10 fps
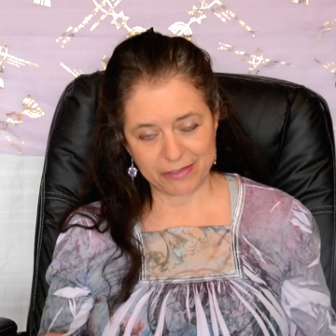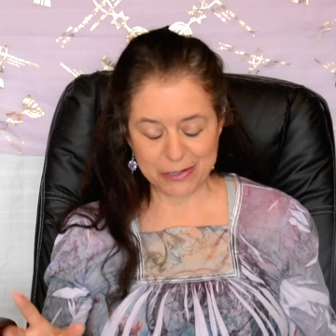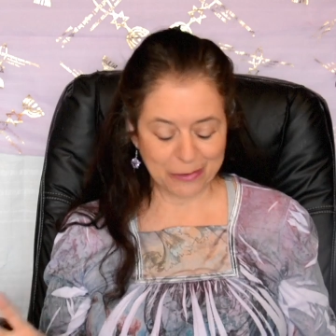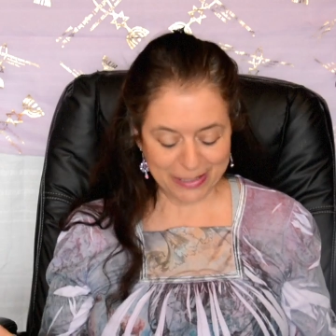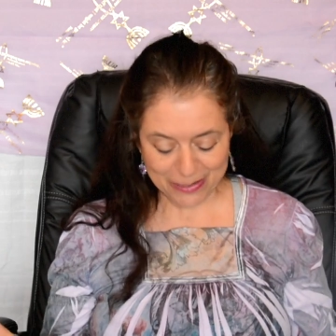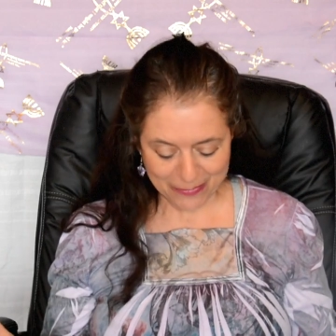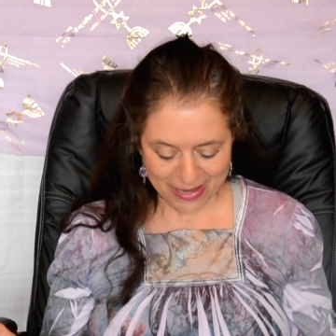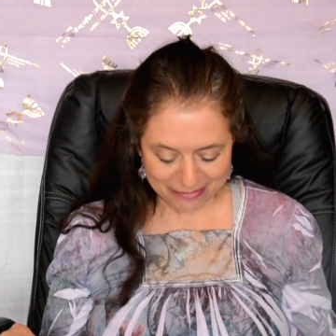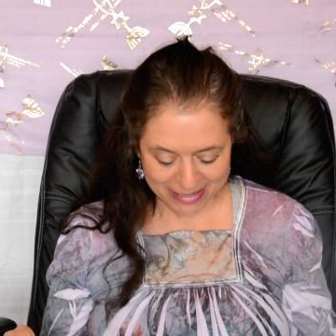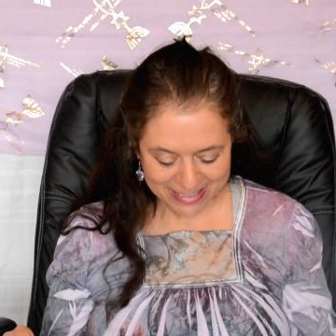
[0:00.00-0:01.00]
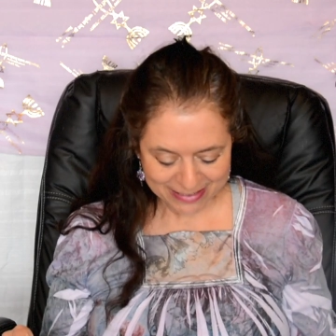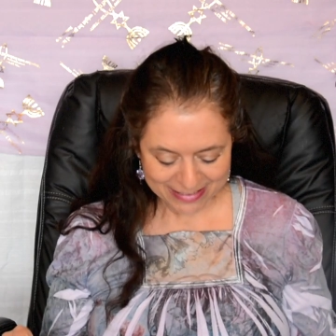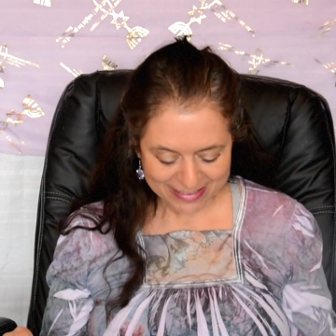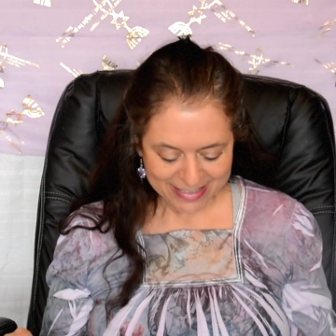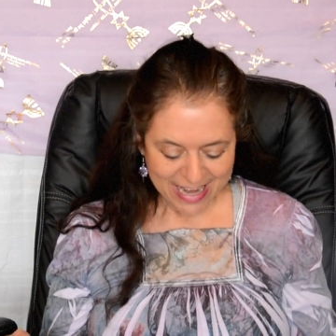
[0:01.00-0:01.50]
You already know that, right?
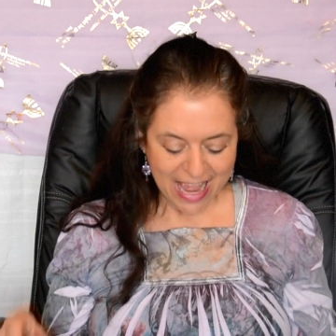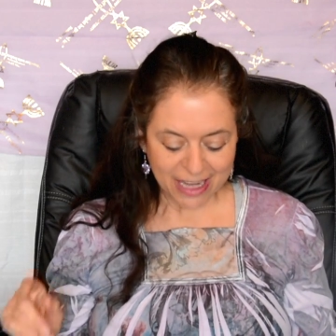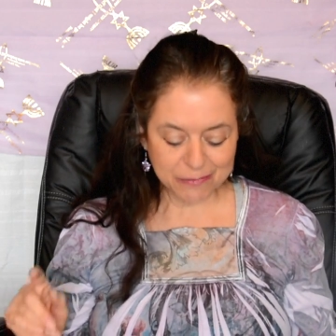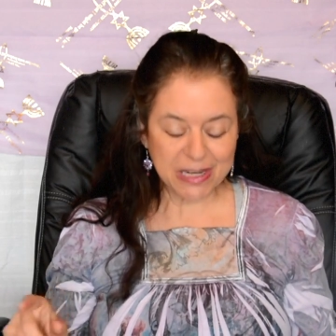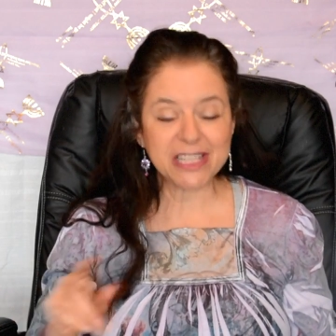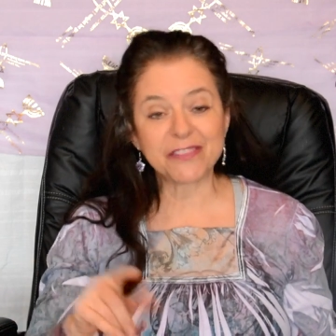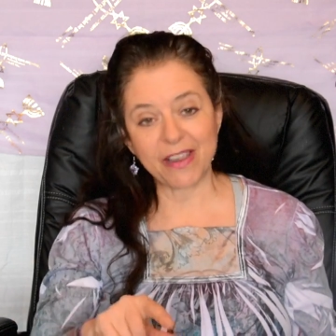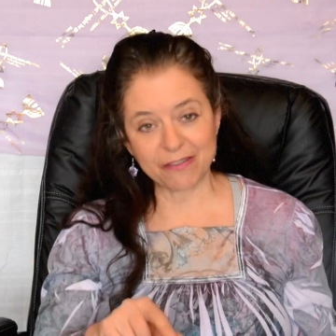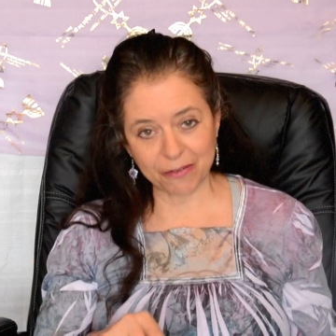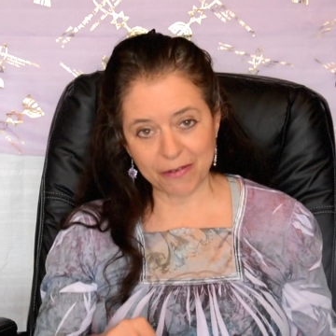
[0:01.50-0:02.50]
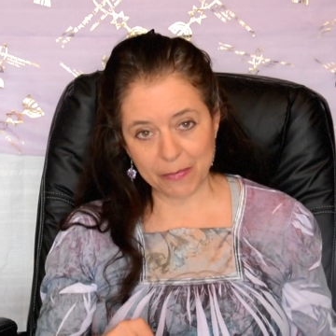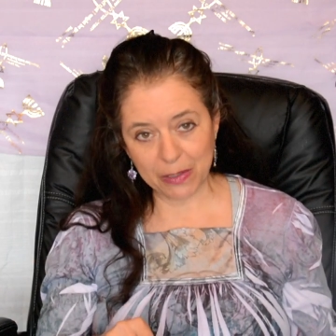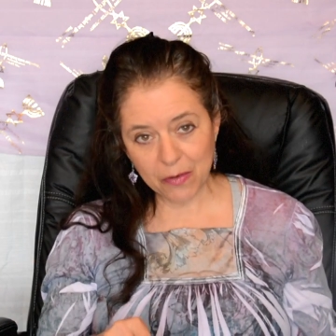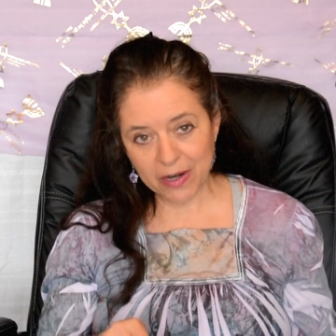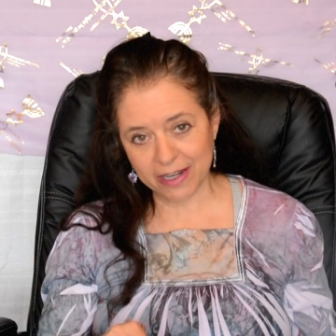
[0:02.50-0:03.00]
"And obtains favor from the
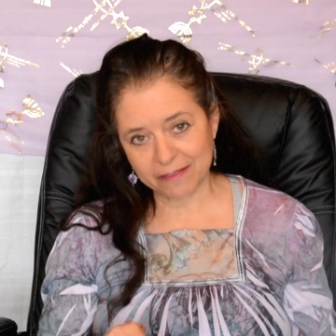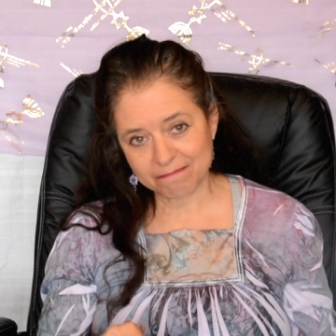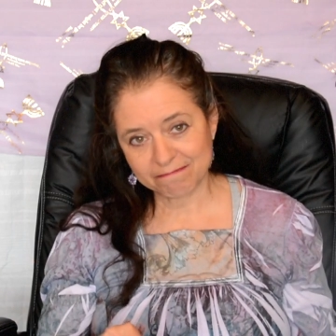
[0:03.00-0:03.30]
Lord."